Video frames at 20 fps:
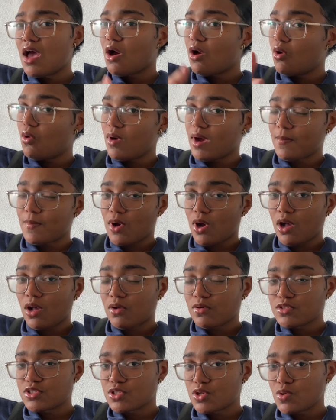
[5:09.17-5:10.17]
Oh, I'm
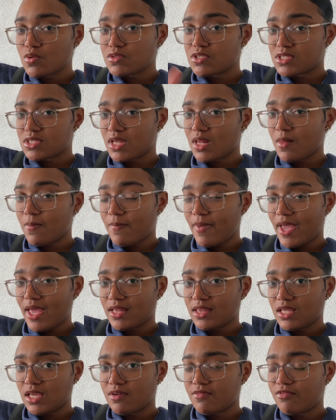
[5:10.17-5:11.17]
also still
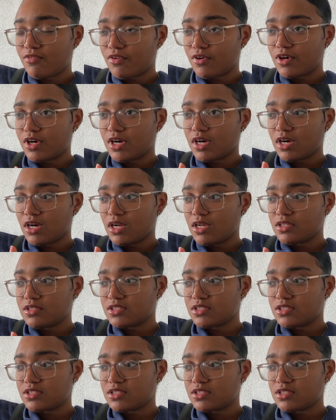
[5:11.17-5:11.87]
pending for